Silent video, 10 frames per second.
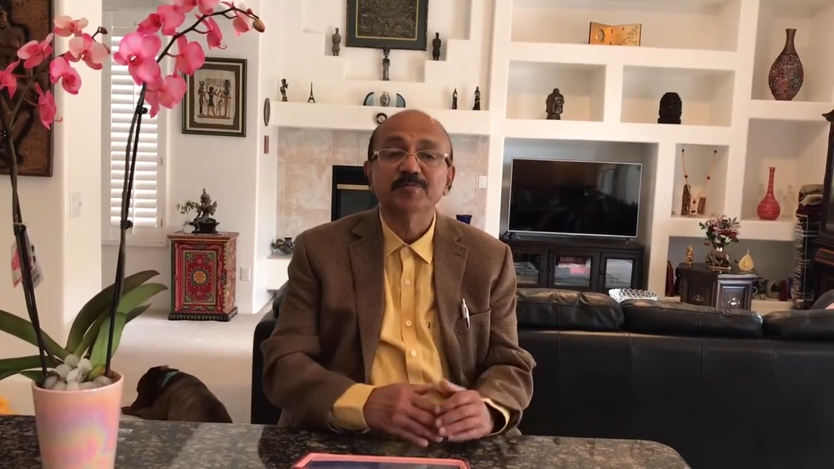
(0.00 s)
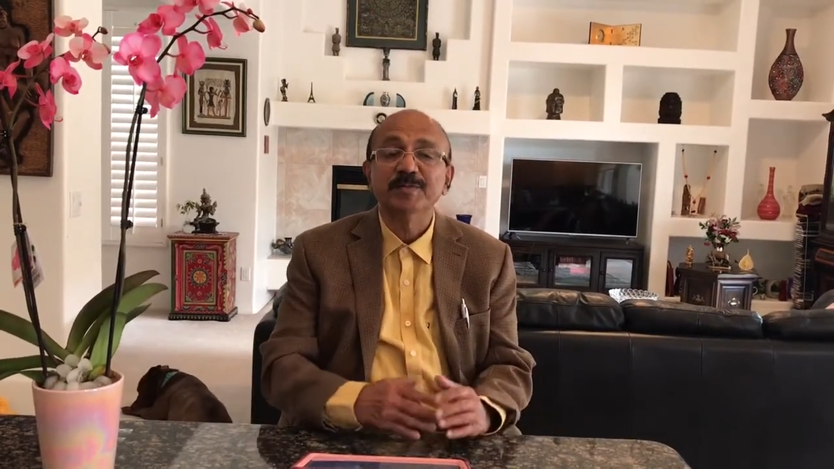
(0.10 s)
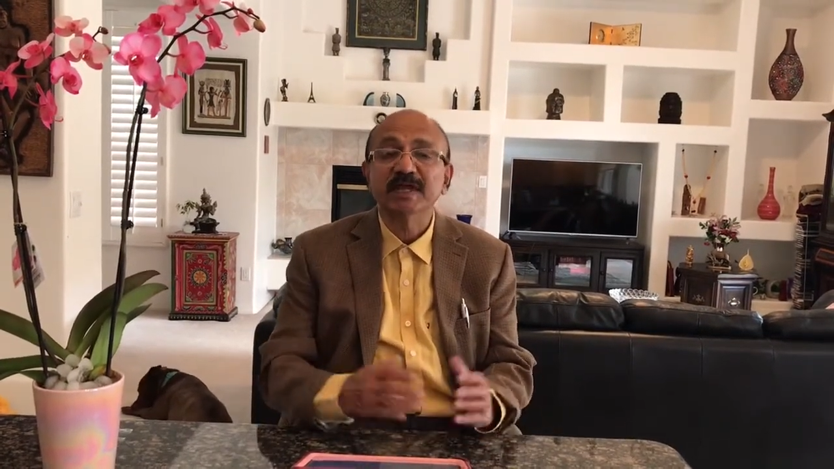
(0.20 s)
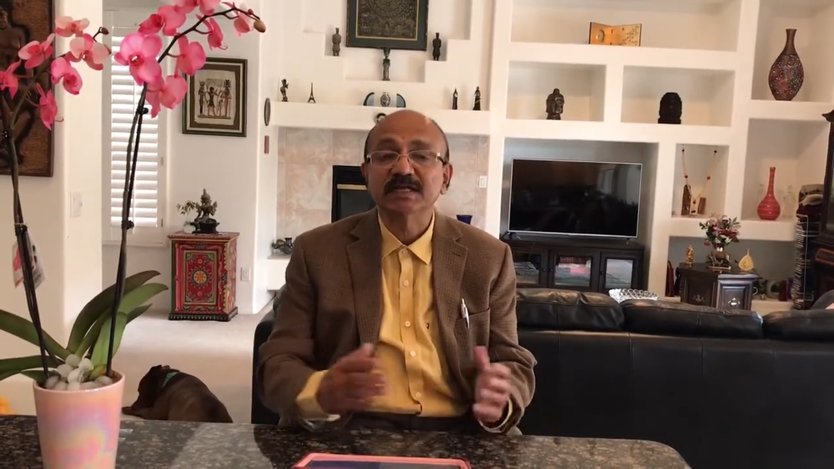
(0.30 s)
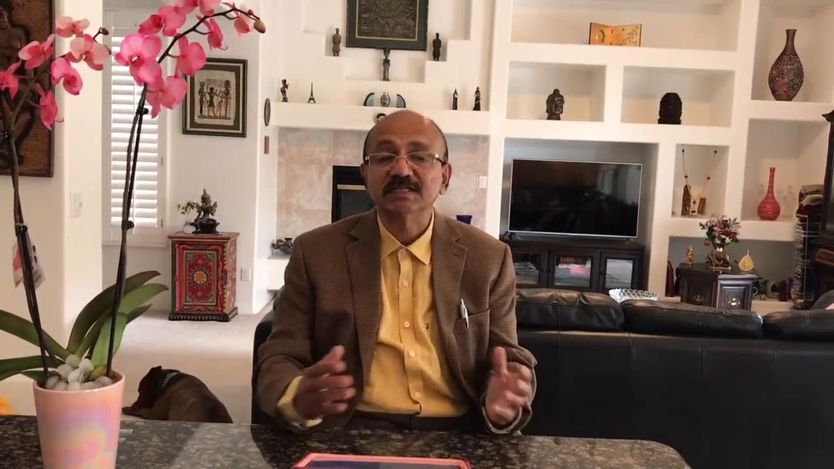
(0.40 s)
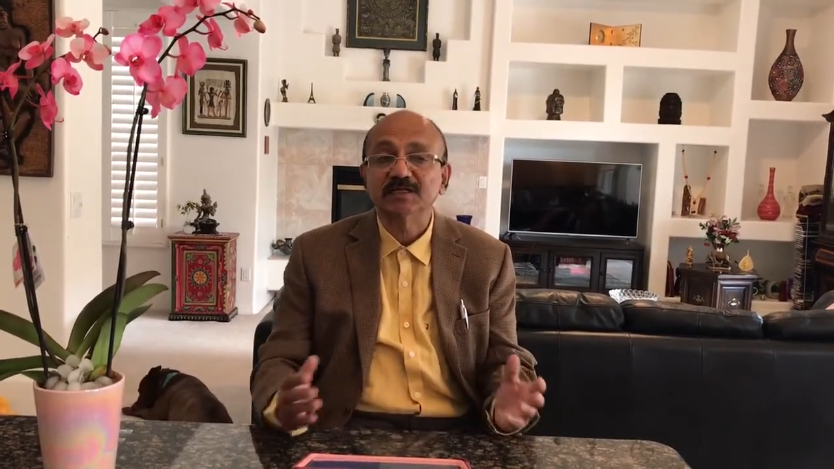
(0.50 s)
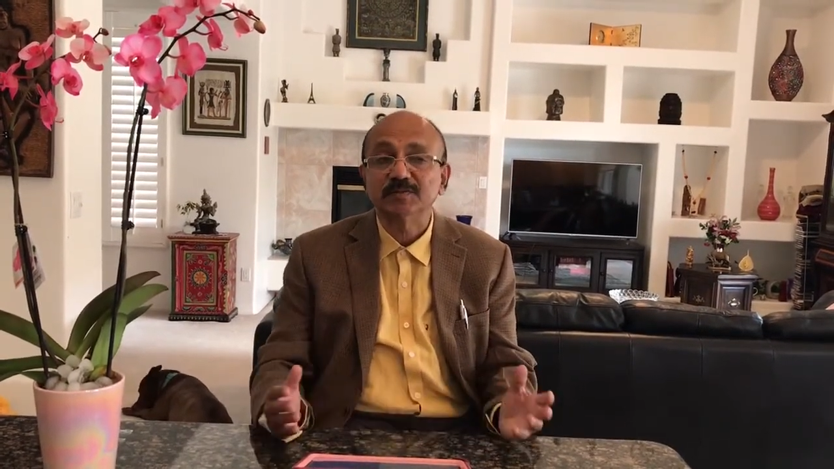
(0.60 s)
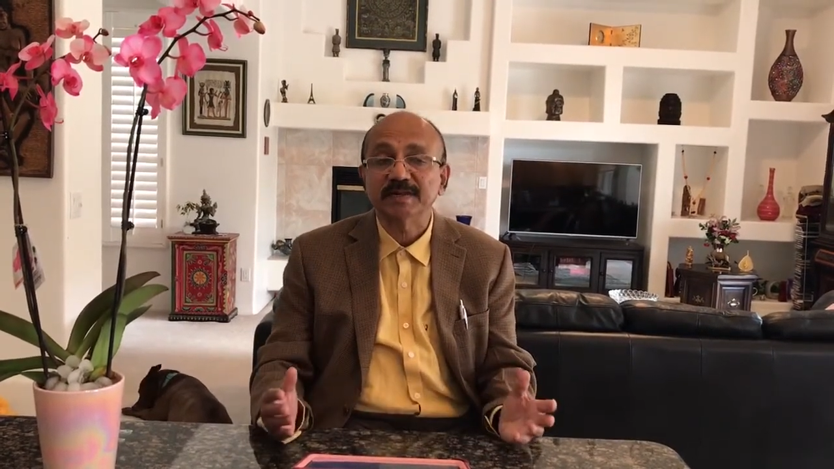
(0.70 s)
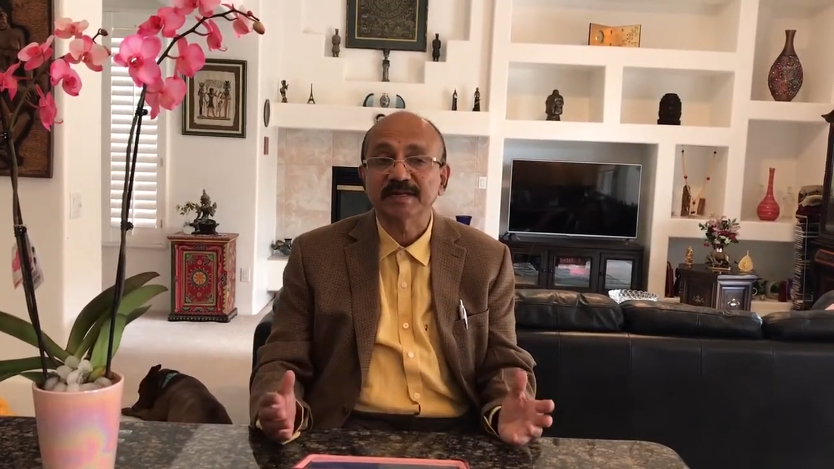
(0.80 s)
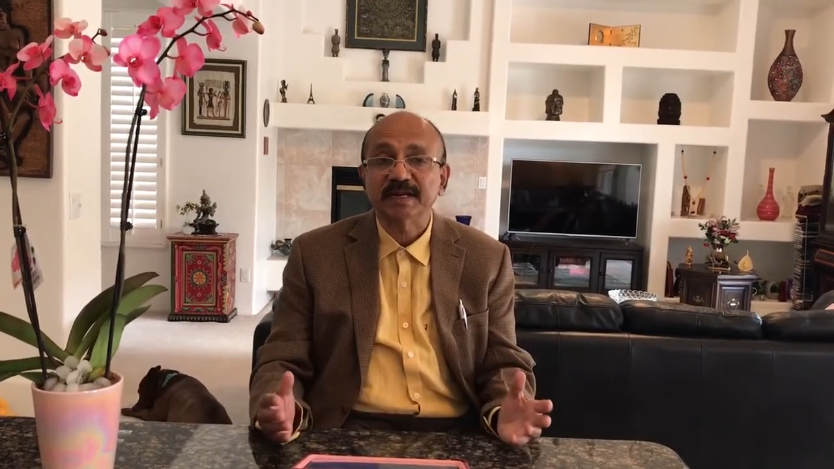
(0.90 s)
make that
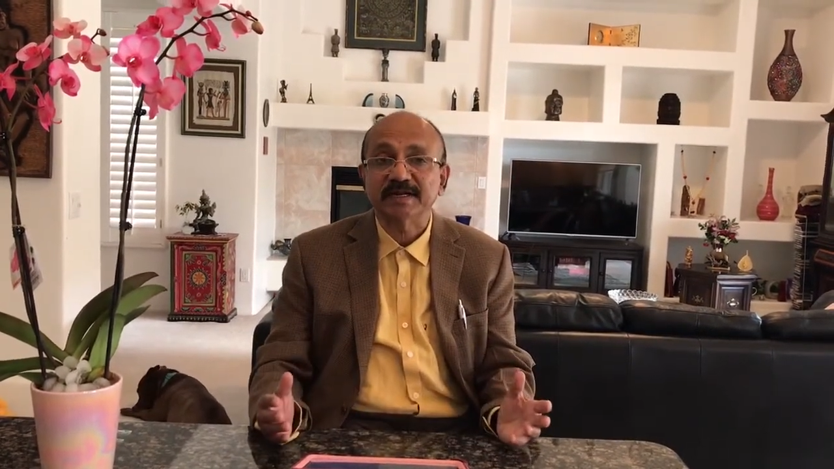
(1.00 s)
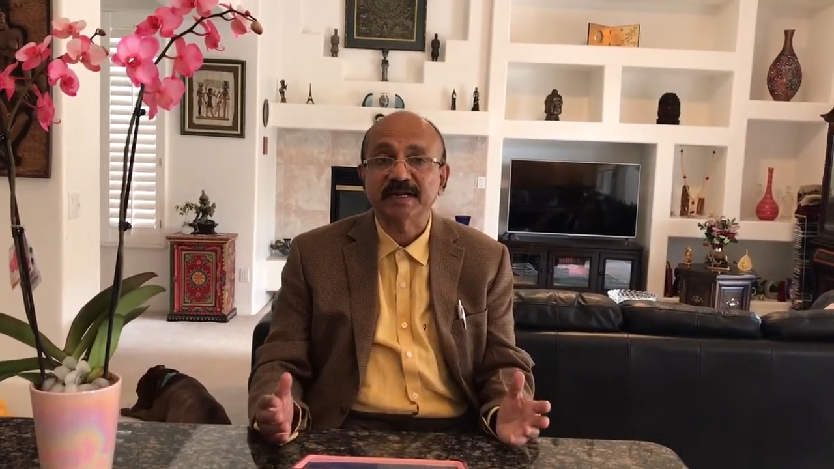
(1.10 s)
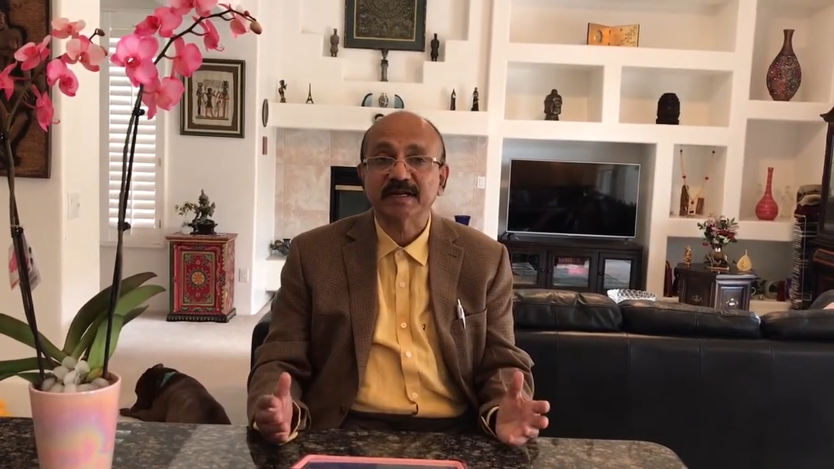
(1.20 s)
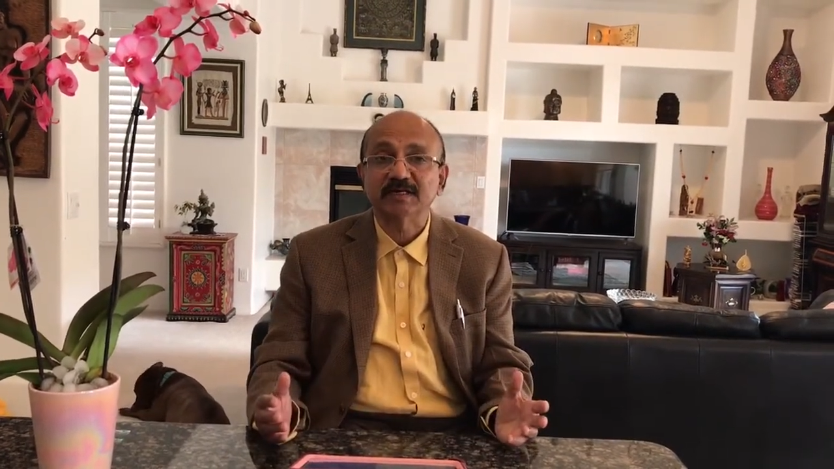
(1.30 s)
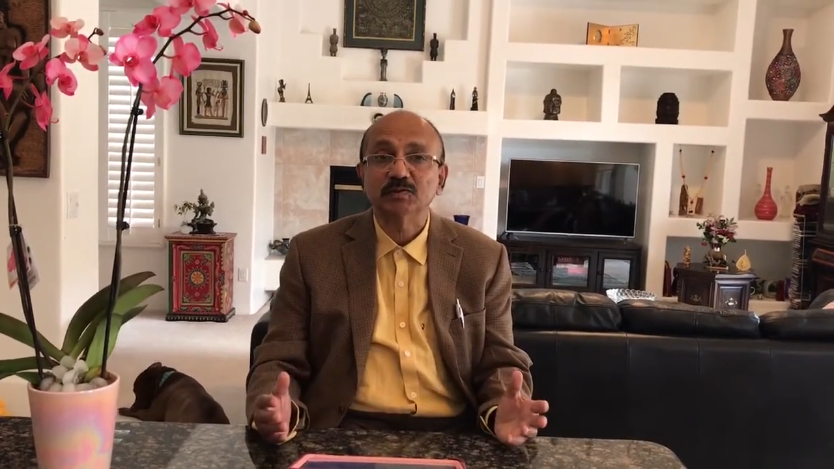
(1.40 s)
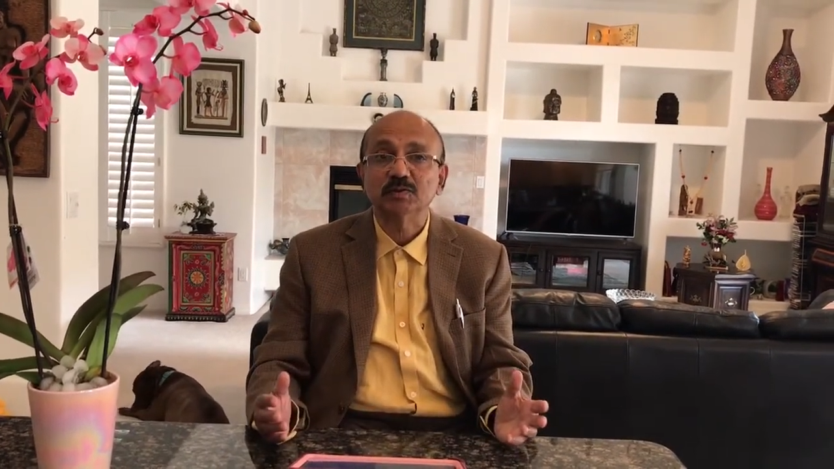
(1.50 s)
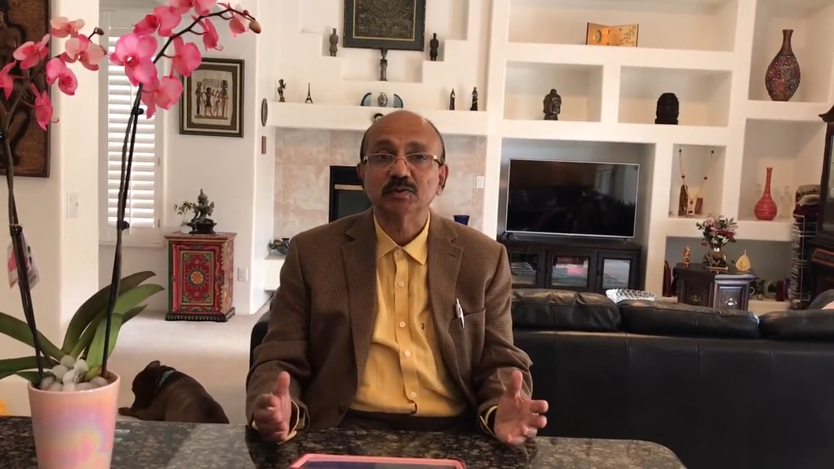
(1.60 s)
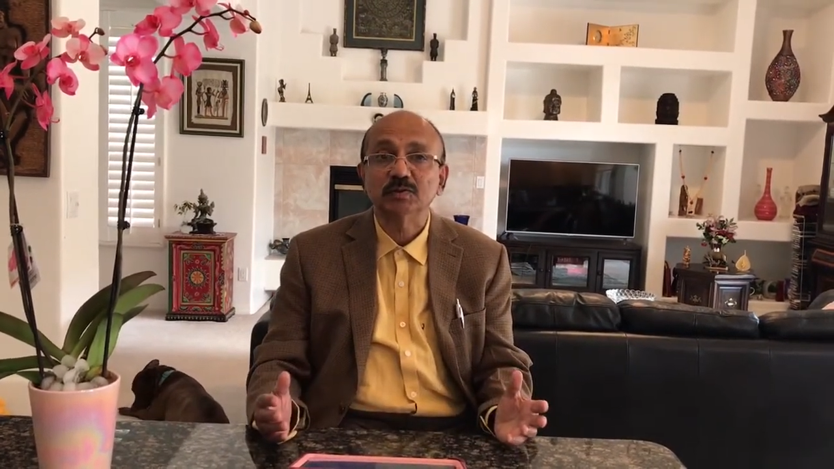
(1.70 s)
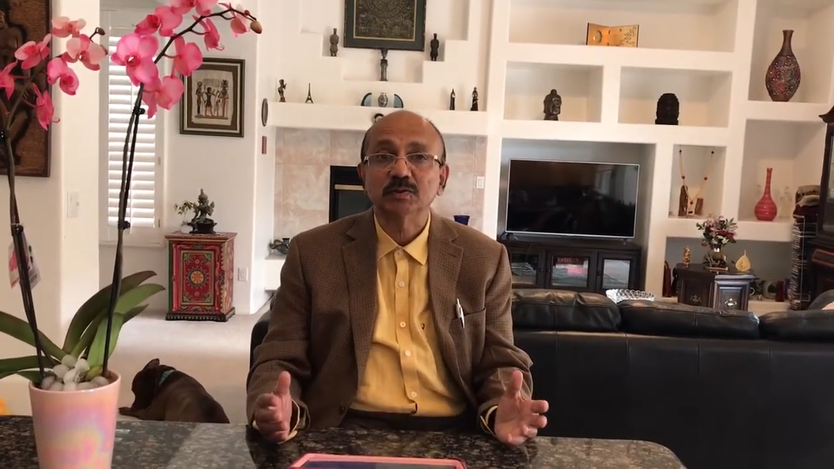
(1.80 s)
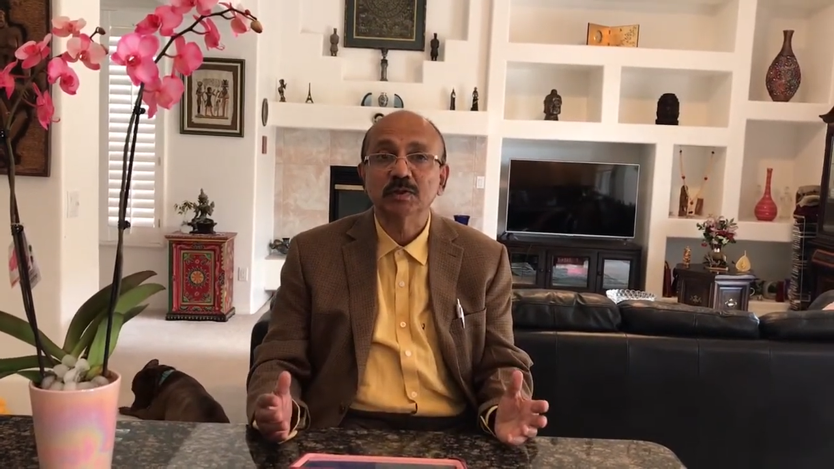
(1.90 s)
very attractive
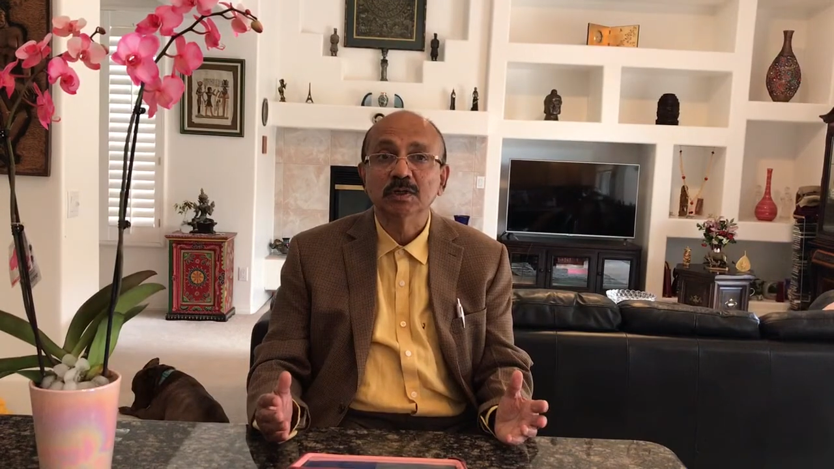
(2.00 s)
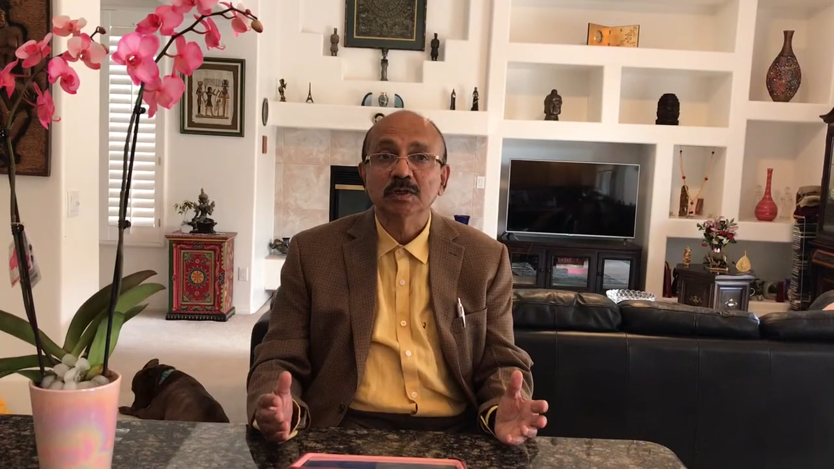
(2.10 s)
to